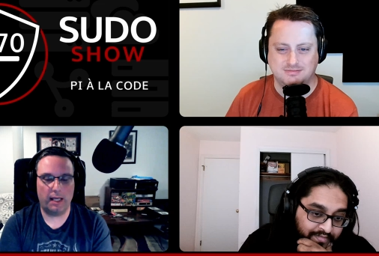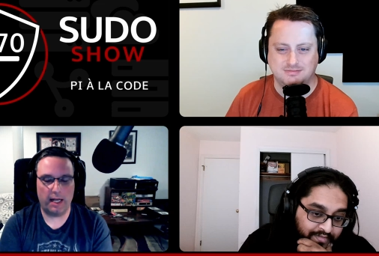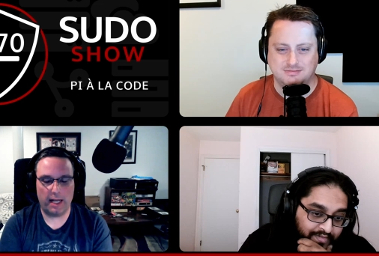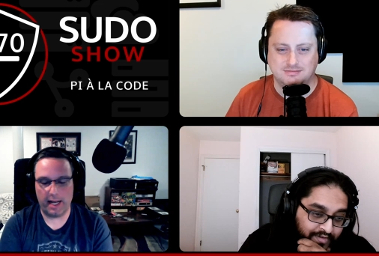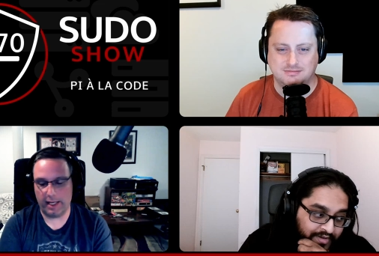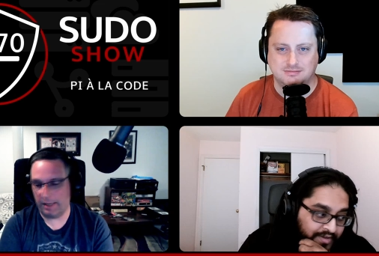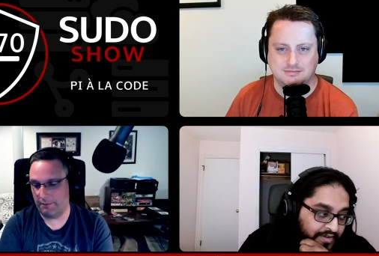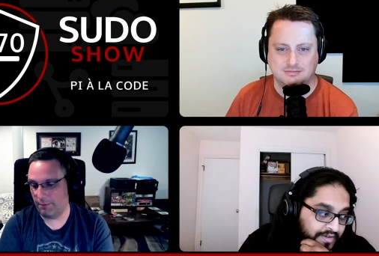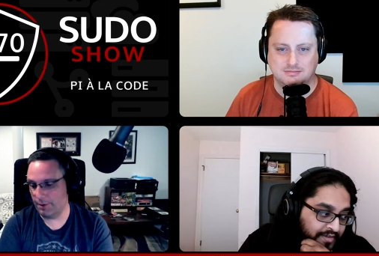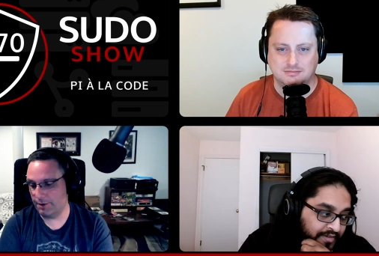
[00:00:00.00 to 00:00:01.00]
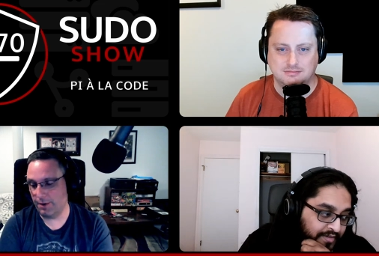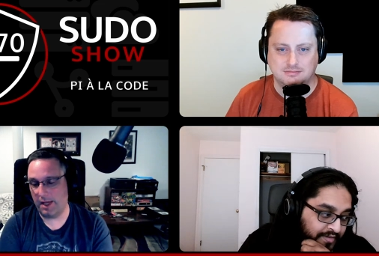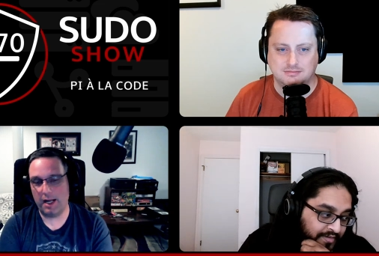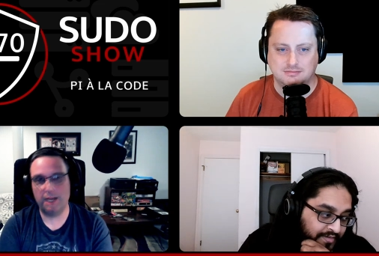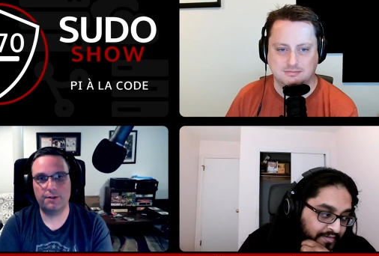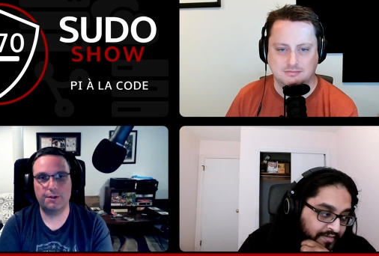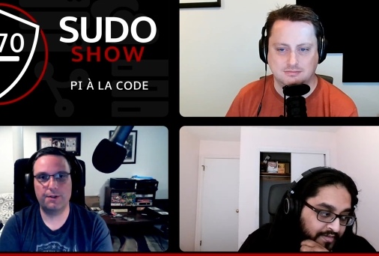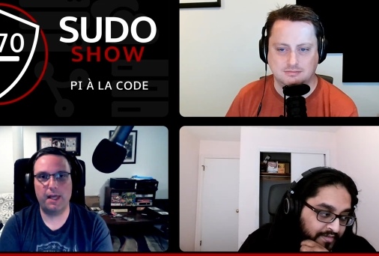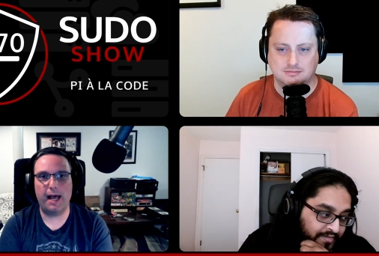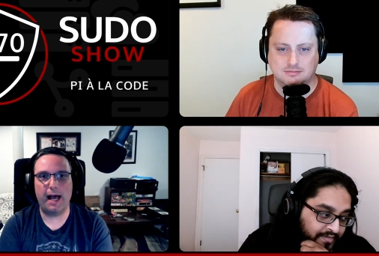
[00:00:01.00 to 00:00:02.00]
Speaker 1: an AI kit for it. So that
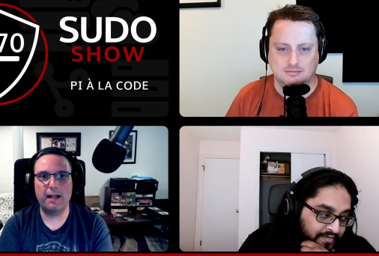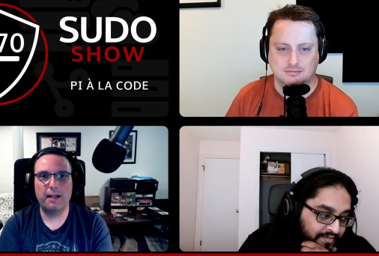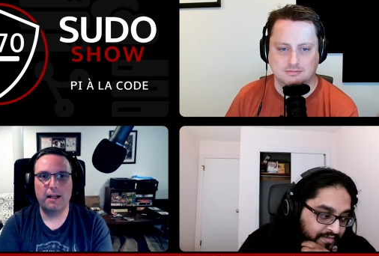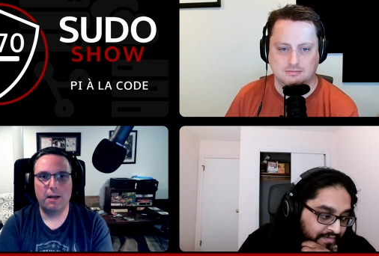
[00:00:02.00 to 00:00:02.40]
answers that.